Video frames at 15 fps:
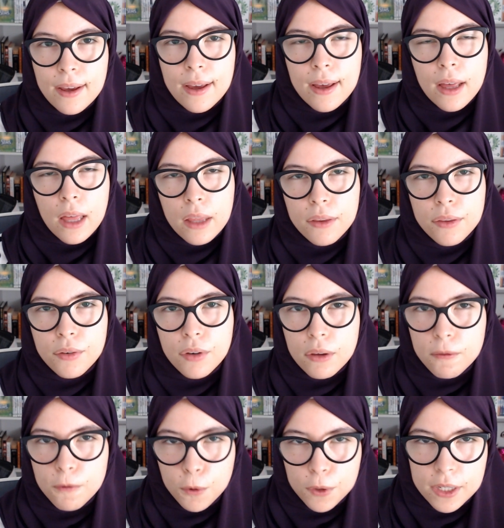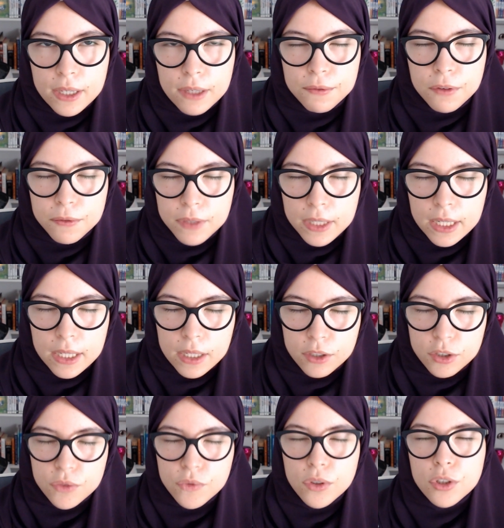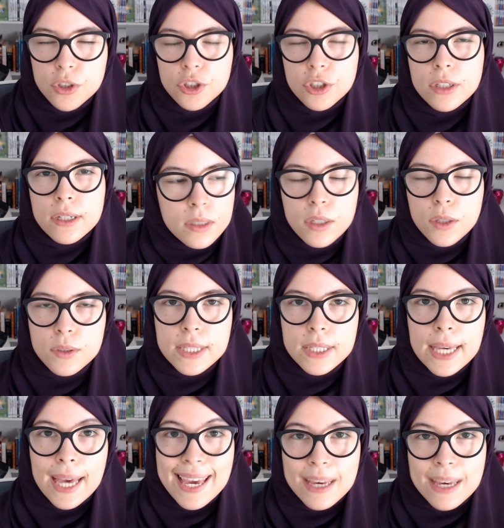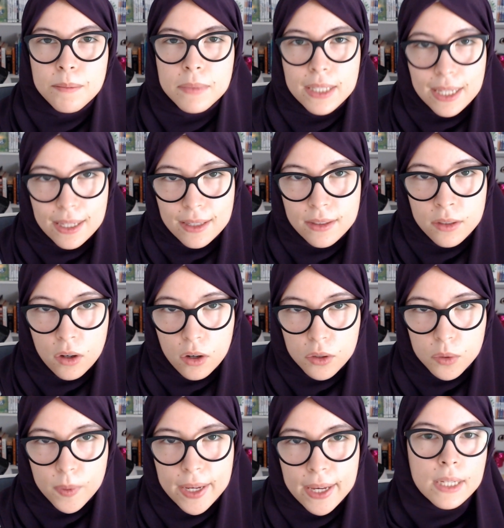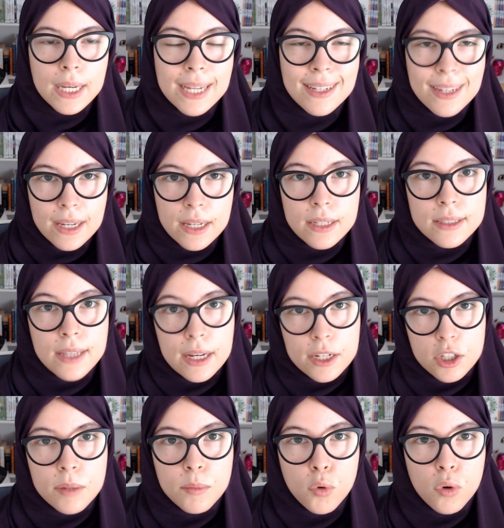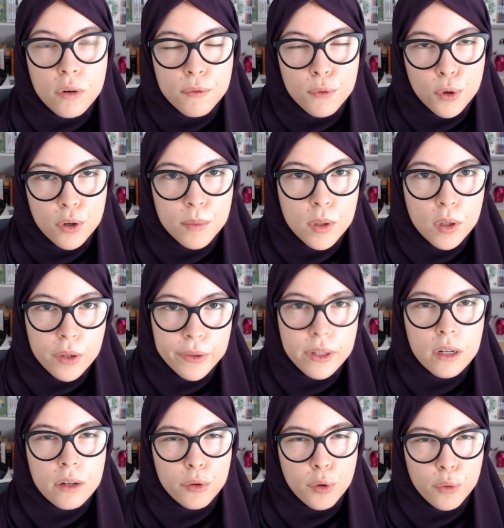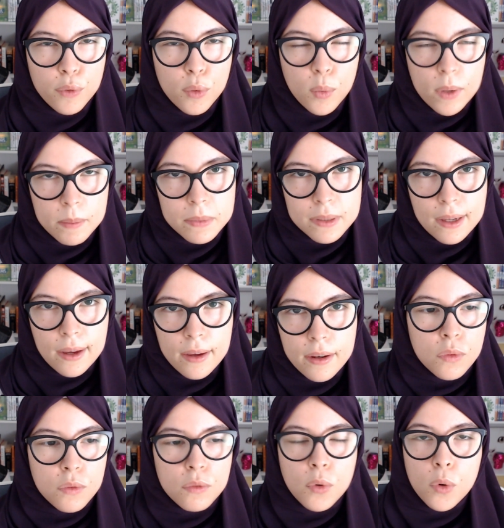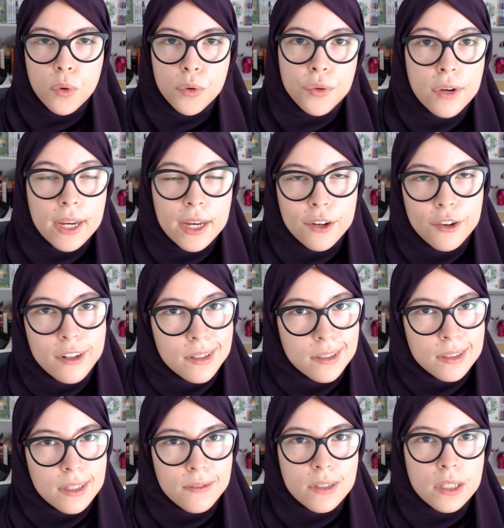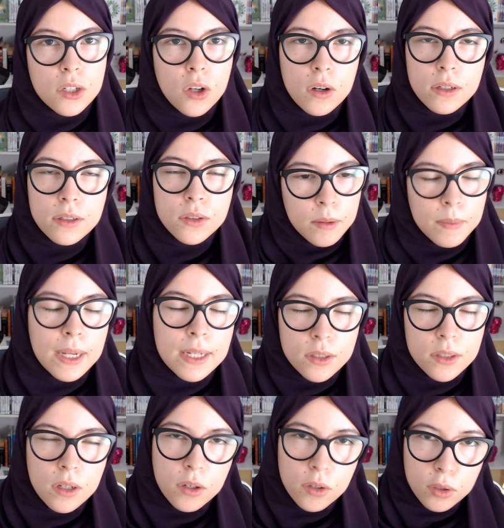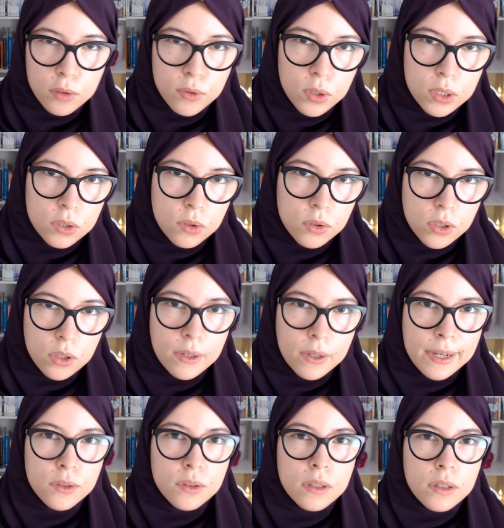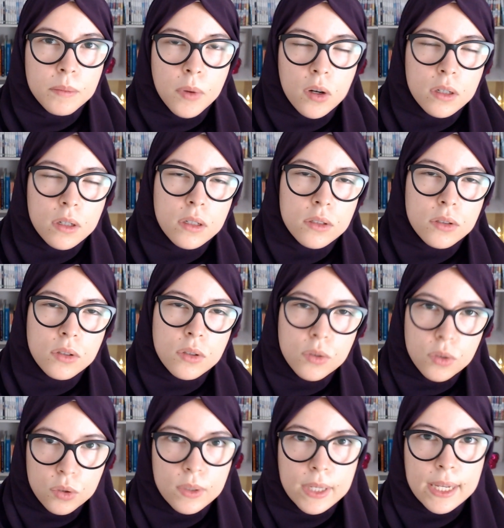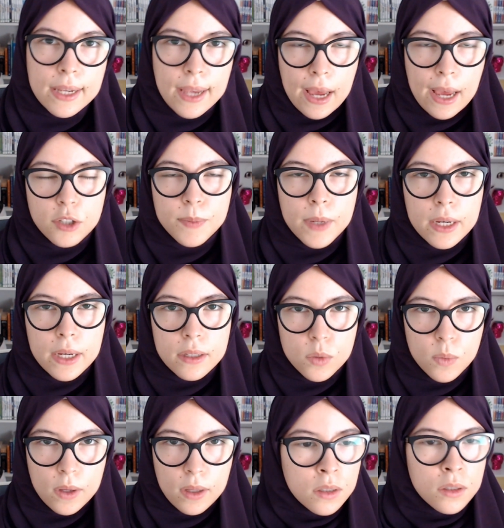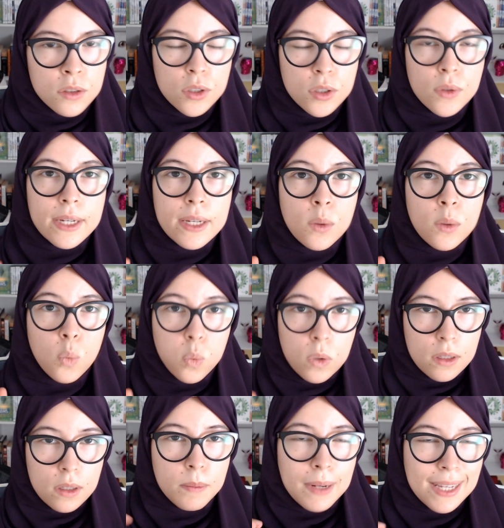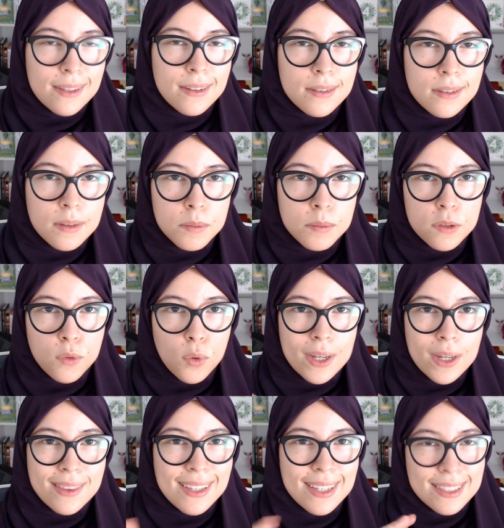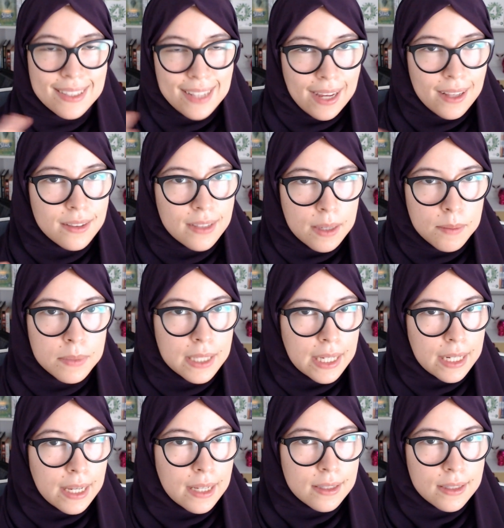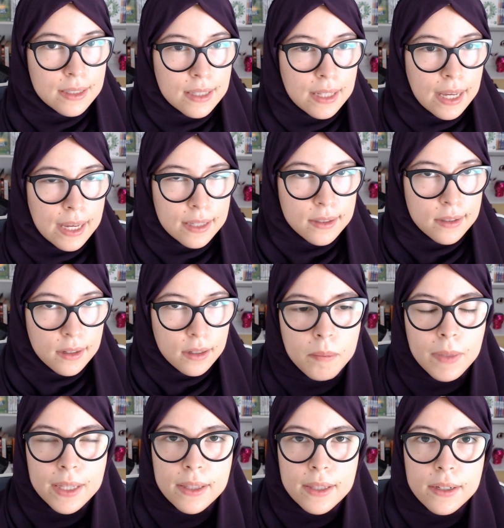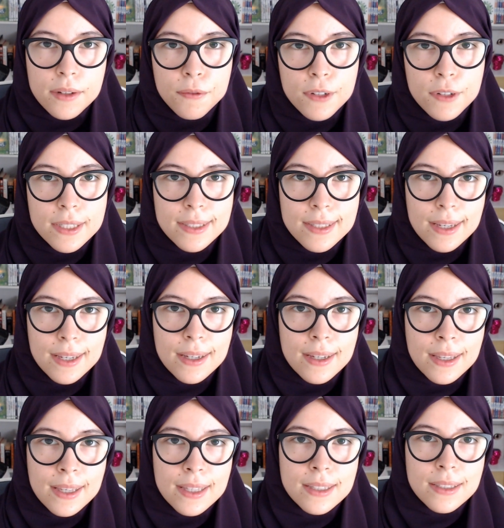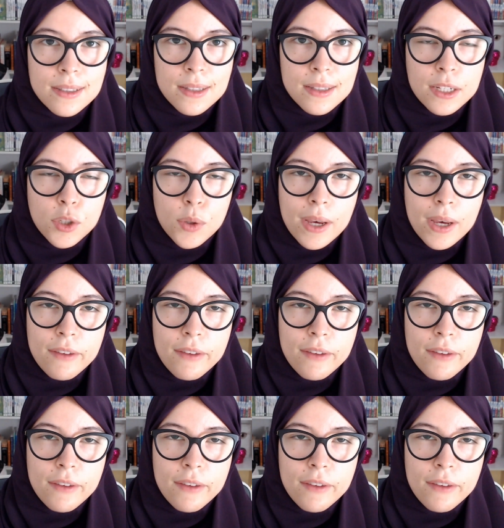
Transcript: L340 15-inch version using AMD's hardware, and it is actually more affordable on the Lenovo website for $370. Plus, Lenovo is also a Rakuten partner, so you do get cash back as well. So it will play The Sims 4 at the exact same settings as the Acer, but the difference here is that you have